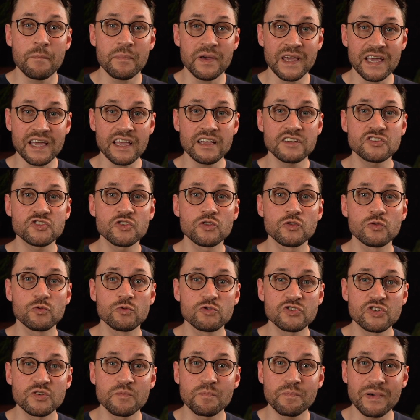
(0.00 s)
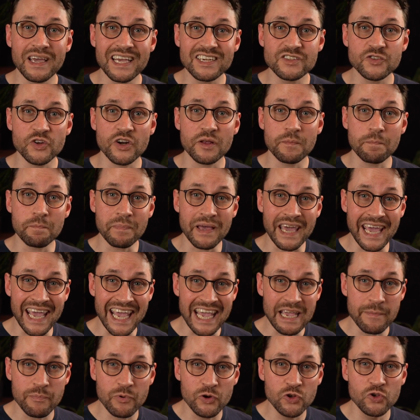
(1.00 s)
picking solution based on a
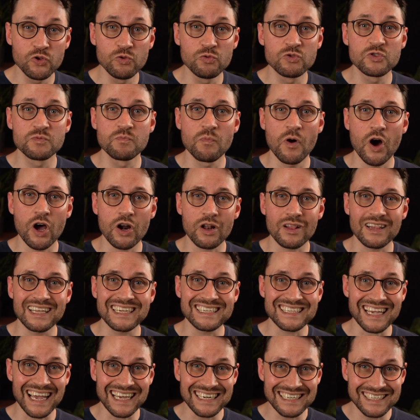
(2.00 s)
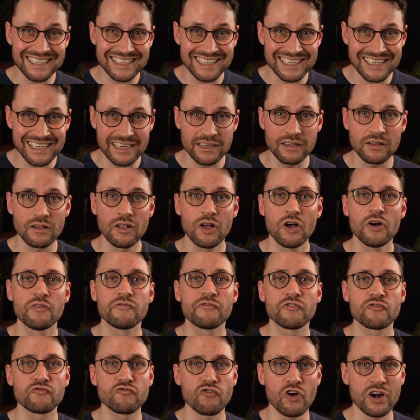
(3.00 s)
pay-per-use model is ideal
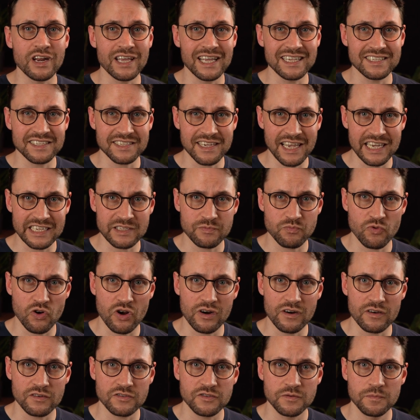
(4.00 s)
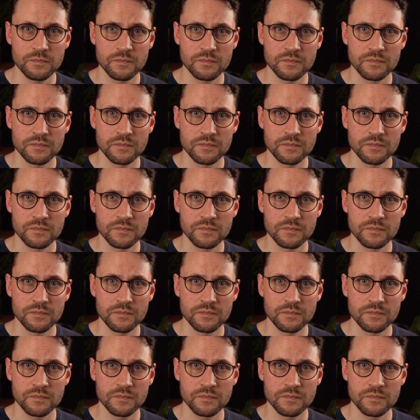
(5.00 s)
for running a SaaS product.